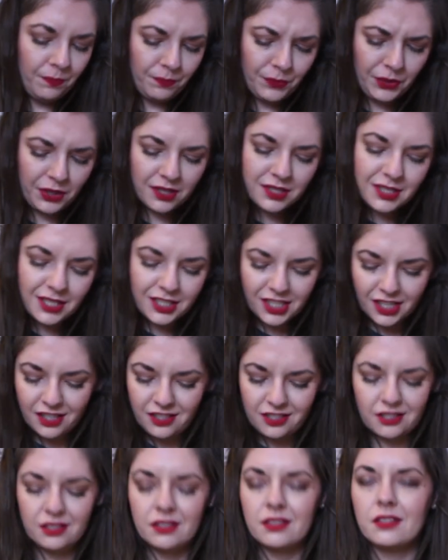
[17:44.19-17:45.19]
because it
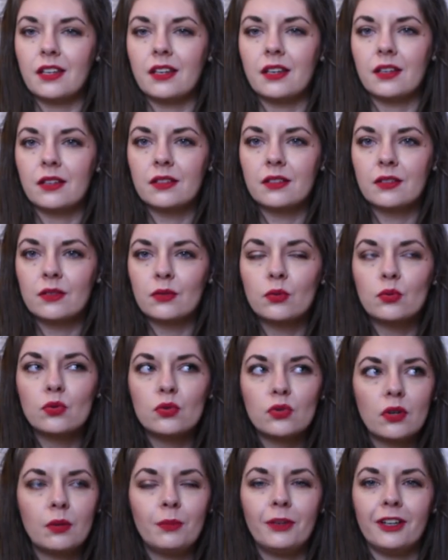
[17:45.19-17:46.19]
changes like
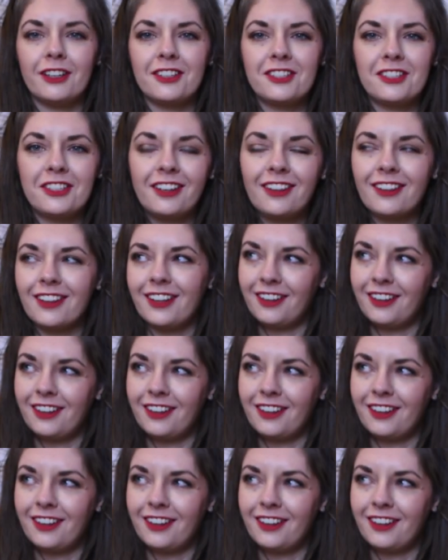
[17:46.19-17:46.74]
so much.